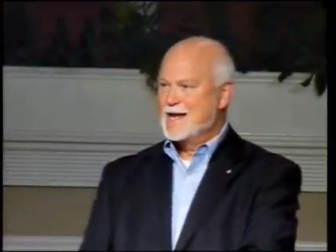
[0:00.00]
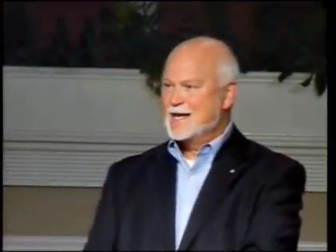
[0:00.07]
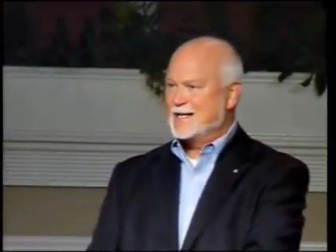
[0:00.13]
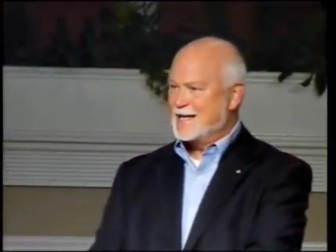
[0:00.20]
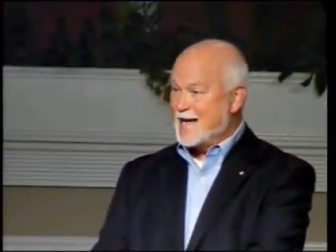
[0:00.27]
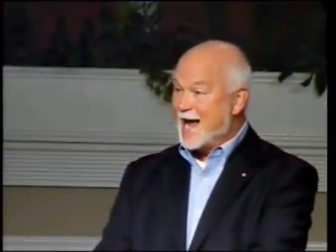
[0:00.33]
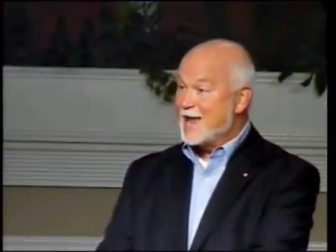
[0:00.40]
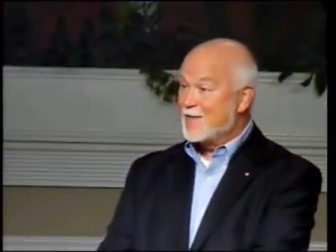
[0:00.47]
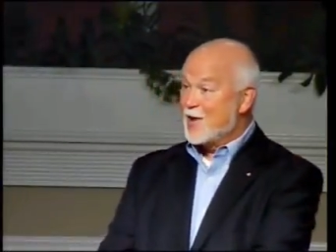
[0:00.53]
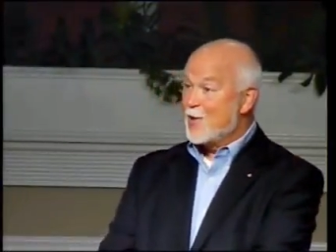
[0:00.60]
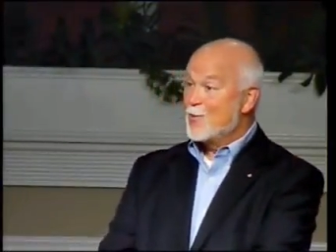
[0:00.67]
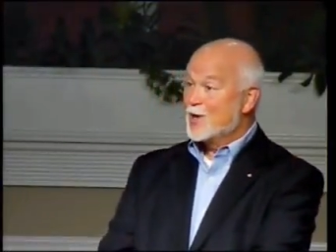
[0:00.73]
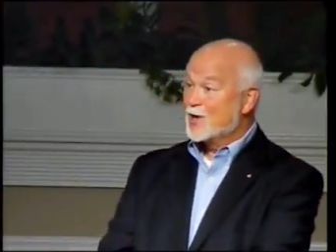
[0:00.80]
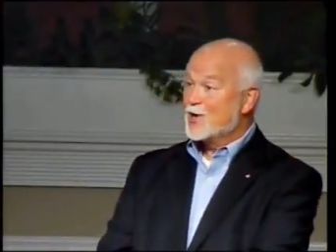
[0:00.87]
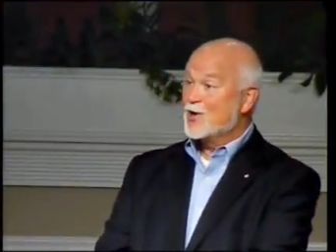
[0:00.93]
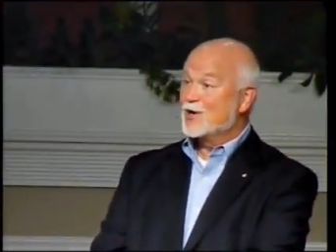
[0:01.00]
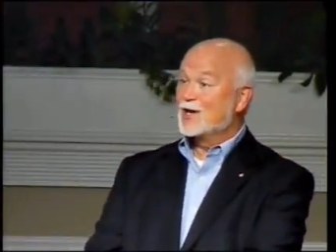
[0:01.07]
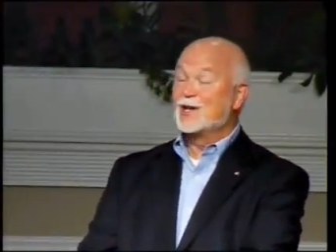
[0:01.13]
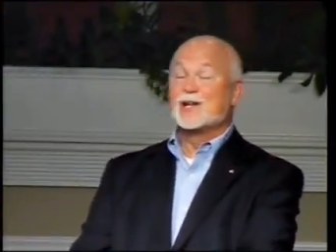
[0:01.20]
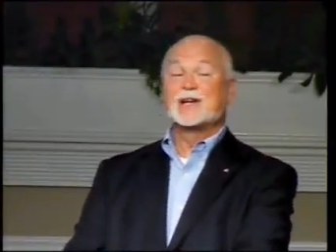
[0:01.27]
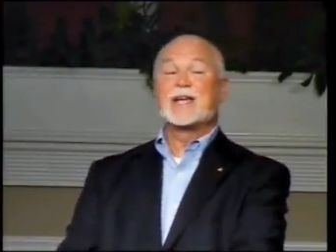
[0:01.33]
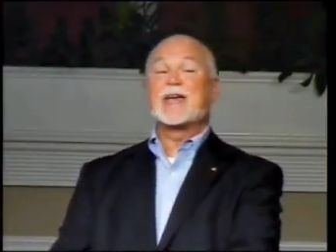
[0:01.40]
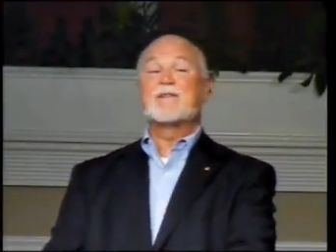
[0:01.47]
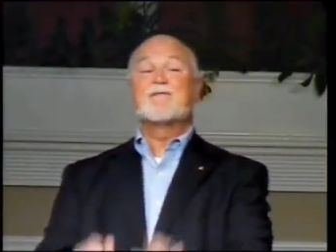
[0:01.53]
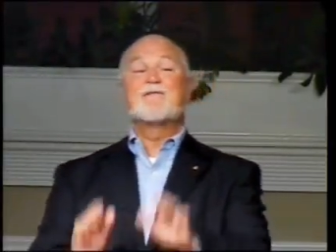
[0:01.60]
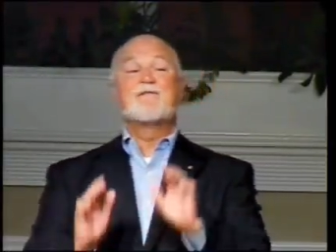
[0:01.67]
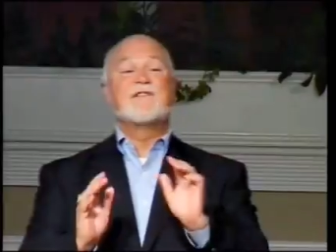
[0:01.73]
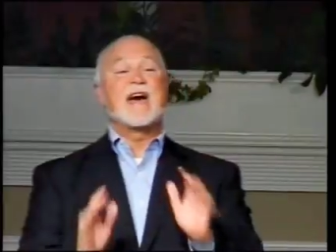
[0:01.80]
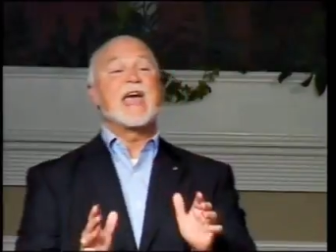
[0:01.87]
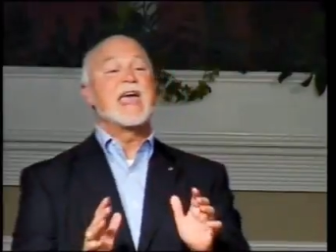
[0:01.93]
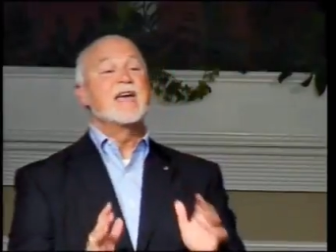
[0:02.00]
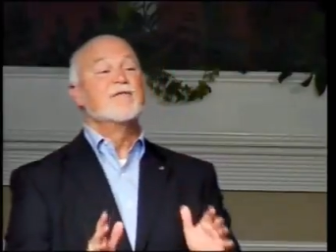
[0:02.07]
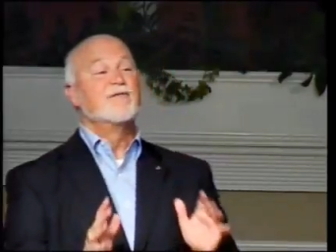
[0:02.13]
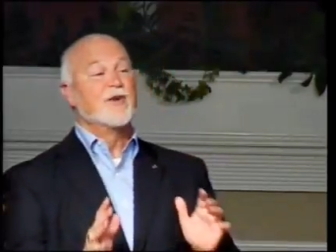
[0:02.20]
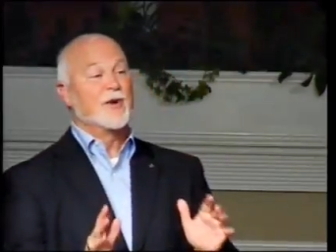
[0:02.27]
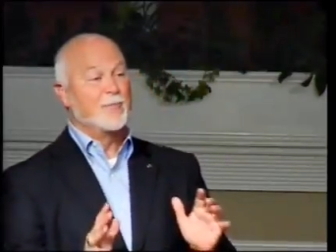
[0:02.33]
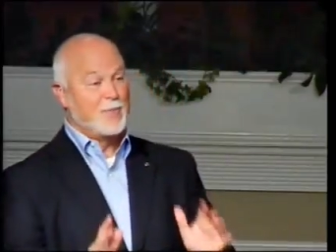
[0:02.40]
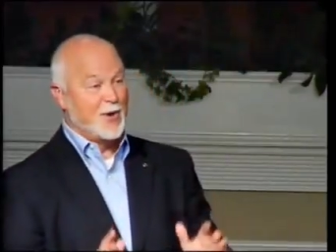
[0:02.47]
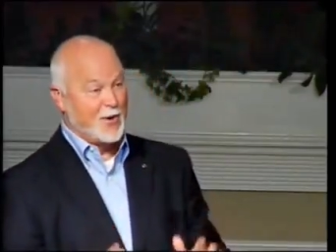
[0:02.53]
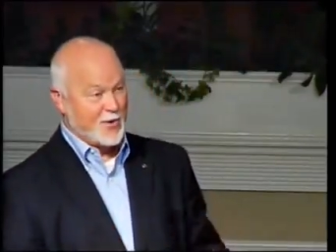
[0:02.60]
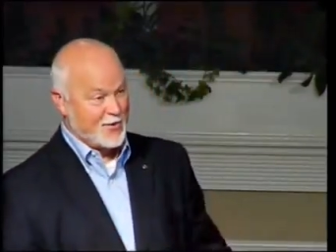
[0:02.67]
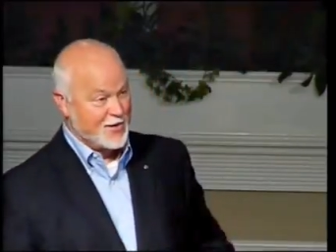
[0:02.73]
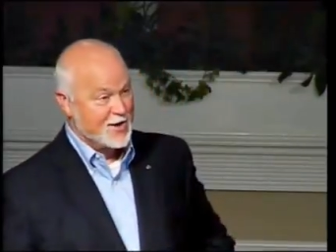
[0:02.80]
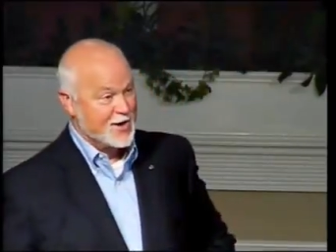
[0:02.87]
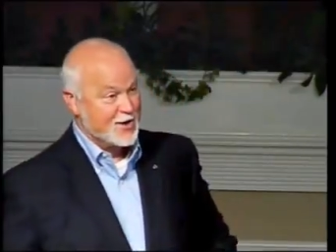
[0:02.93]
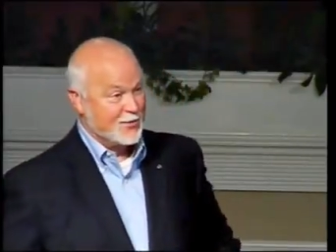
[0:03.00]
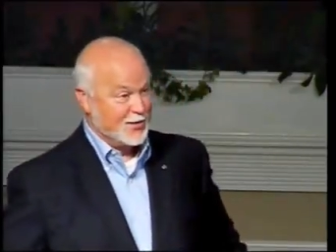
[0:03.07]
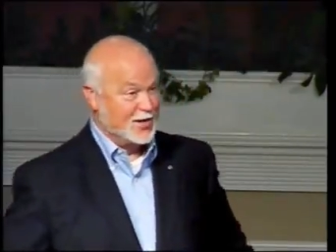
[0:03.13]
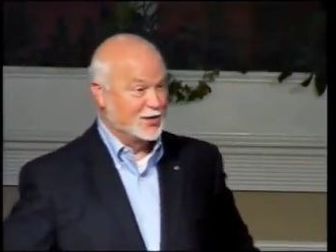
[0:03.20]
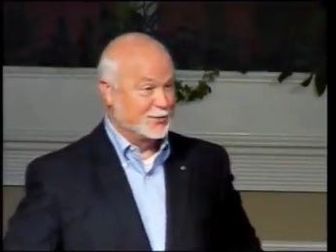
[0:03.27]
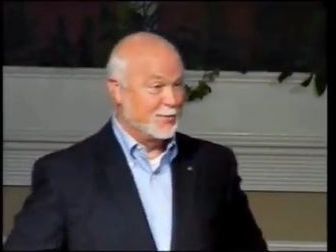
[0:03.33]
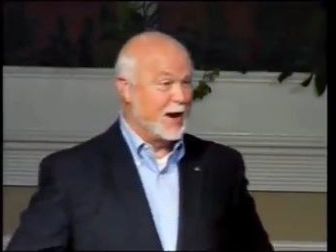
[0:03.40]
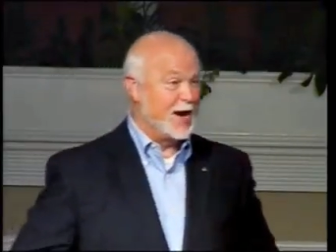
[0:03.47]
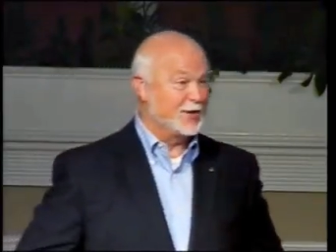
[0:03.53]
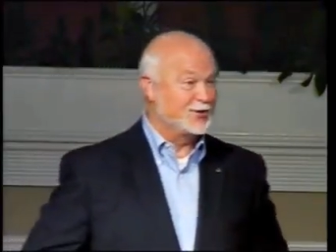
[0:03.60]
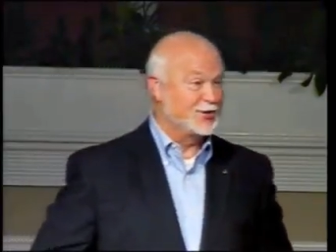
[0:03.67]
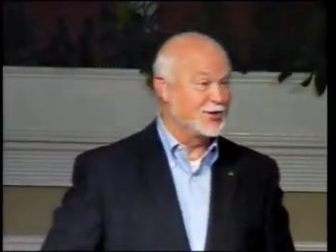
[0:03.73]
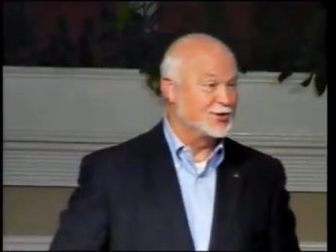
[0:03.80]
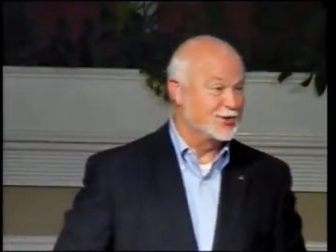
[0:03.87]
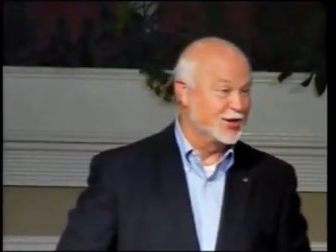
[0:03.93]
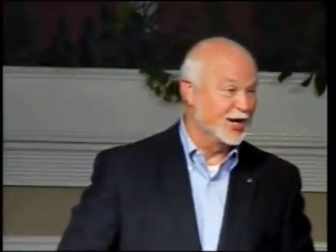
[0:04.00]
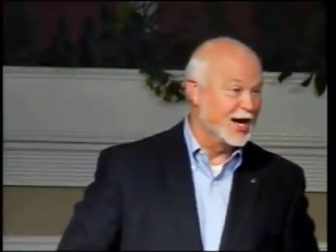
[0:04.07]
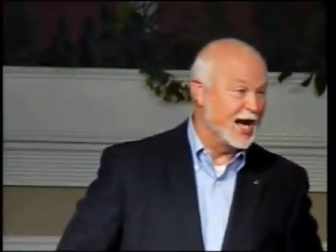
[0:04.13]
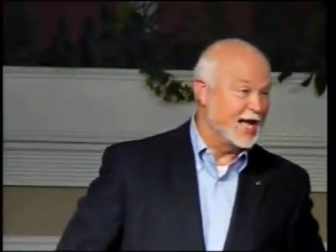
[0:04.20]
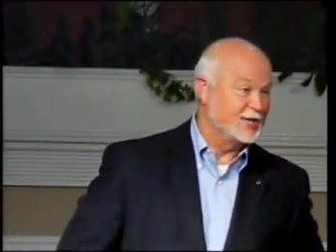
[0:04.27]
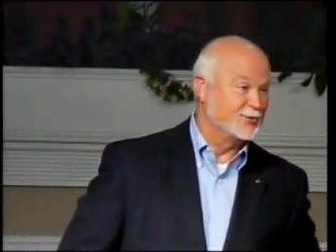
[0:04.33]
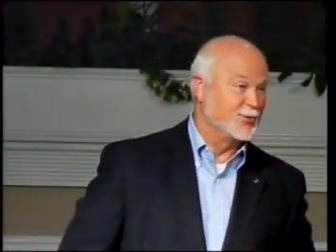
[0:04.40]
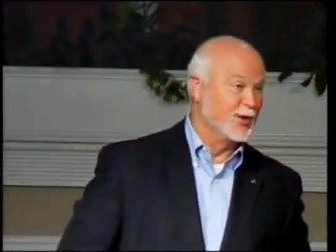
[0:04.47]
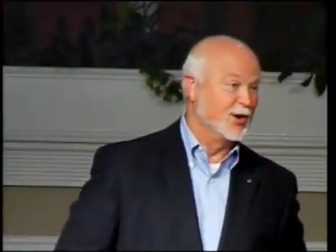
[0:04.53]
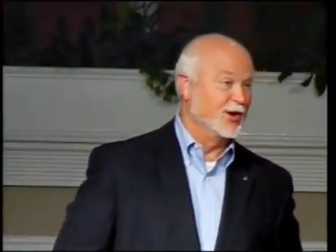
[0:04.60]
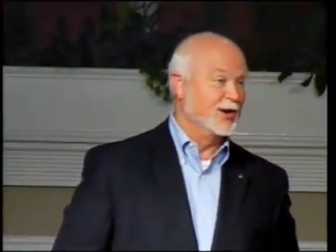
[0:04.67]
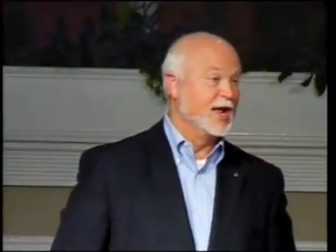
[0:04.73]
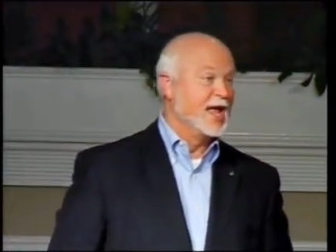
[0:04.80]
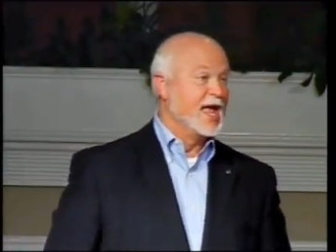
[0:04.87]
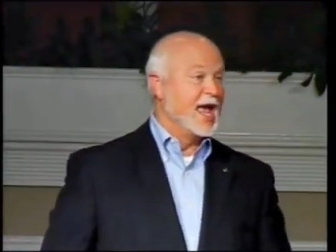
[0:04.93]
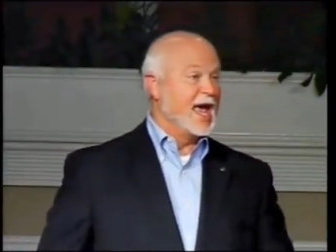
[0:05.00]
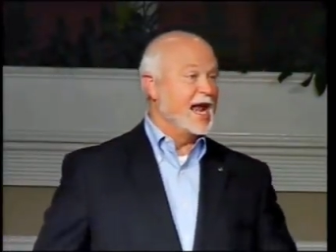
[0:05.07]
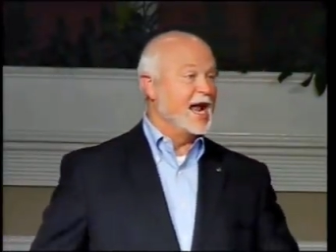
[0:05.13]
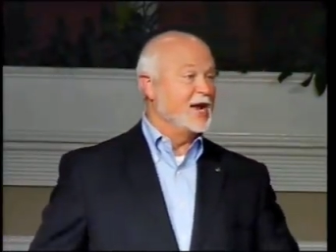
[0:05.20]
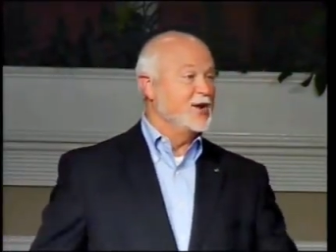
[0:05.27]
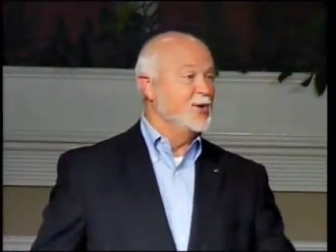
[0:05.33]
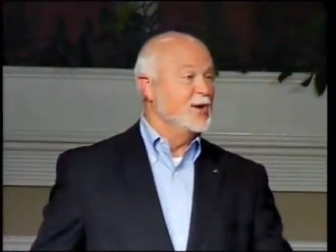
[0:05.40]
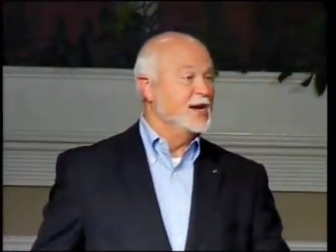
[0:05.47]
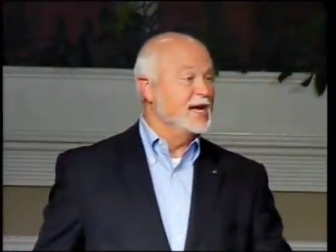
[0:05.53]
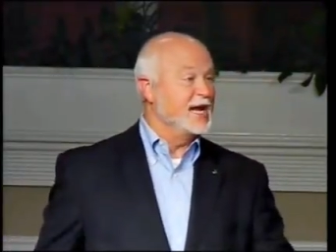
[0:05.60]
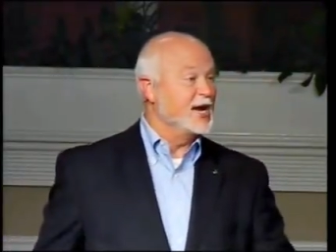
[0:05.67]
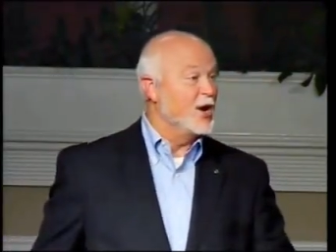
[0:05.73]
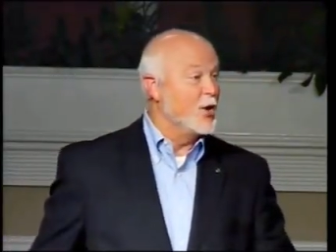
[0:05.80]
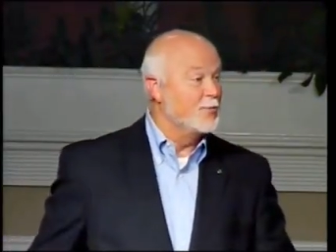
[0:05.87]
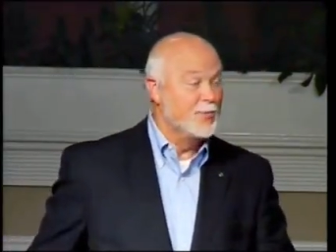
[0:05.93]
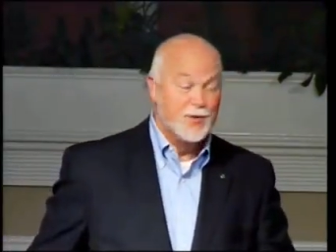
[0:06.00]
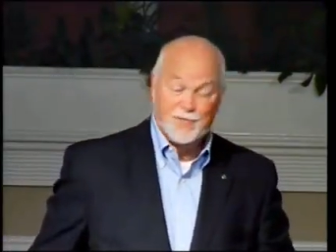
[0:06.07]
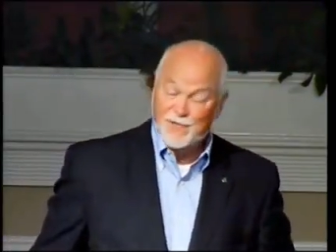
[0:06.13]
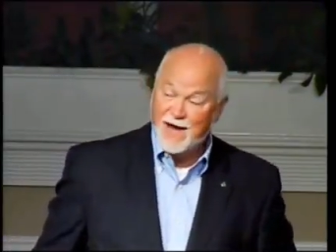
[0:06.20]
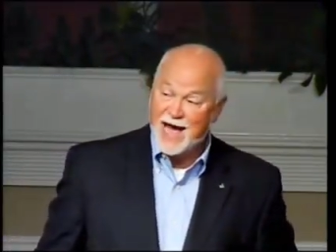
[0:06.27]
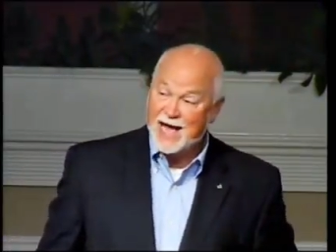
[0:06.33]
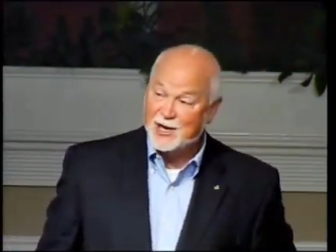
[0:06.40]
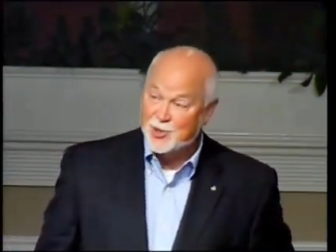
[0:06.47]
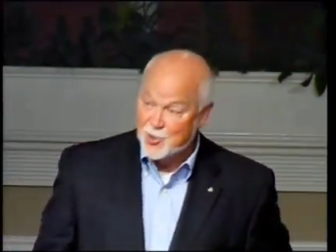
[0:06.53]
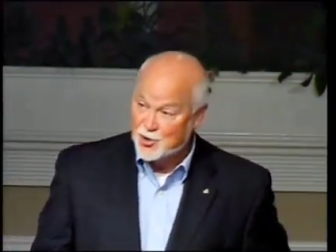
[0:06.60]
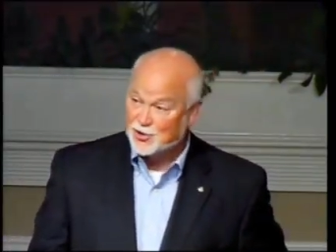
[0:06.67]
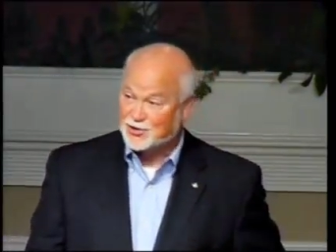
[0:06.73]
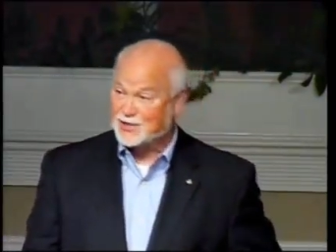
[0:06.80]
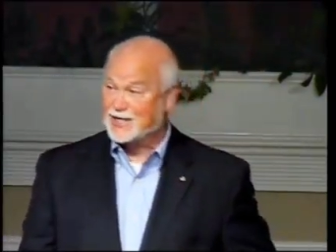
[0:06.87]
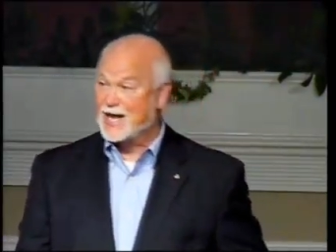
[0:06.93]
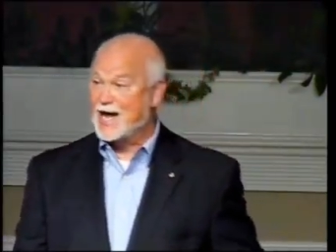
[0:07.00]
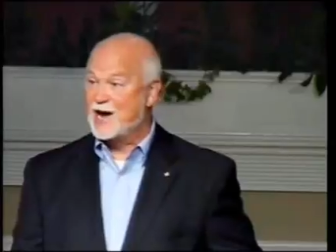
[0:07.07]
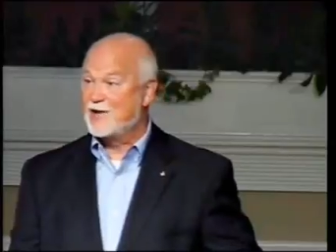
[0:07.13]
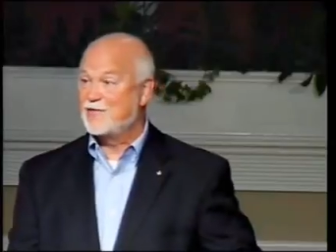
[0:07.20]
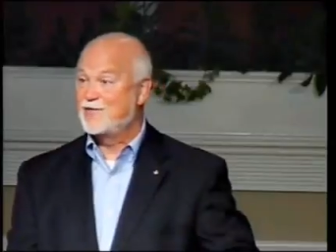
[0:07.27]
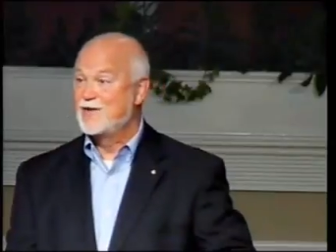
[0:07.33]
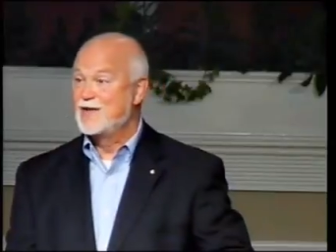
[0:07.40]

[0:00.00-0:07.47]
Today, though, we're going to look at favorable responses to God's Word. And I do indeed hope you find yourself